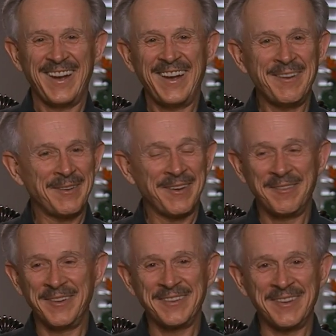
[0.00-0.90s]
I, I,
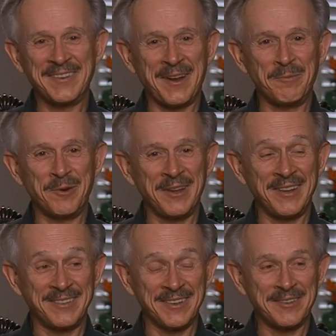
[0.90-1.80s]
once I stopped
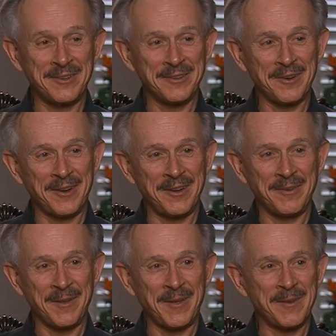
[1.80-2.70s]
drinking six years ago.
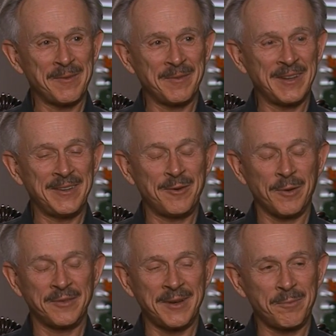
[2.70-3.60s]
I, I did the
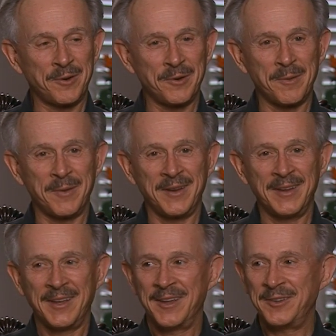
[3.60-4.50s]
twelve step program, and I,
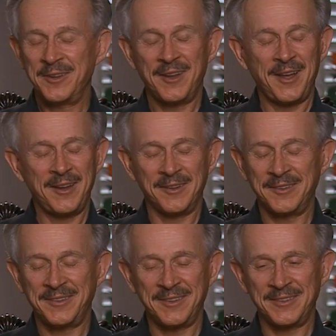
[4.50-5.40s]
denial
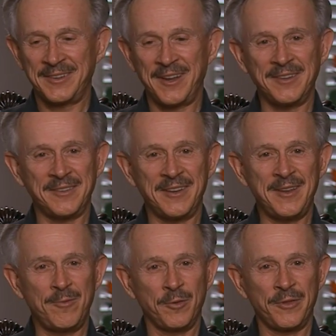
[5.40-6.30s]
is just God. It's an
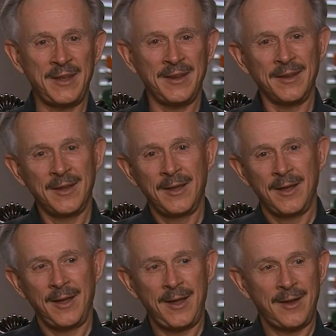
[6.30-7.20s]
evil thing,
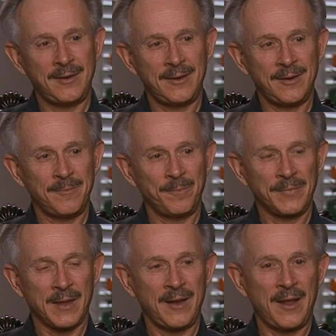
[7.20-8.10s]
and uh,
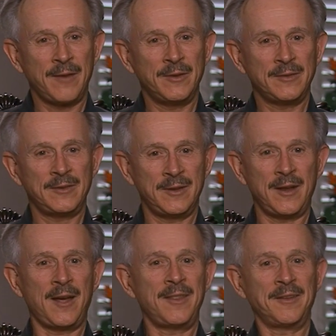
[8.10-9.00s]
a lot of us
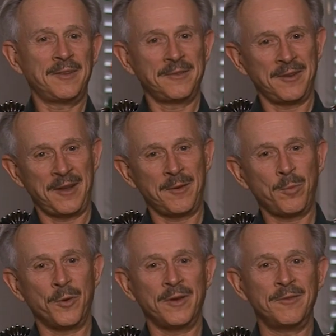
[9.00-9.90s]
deny that there's another
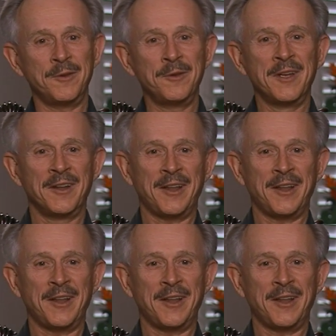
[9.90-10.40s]
point of view.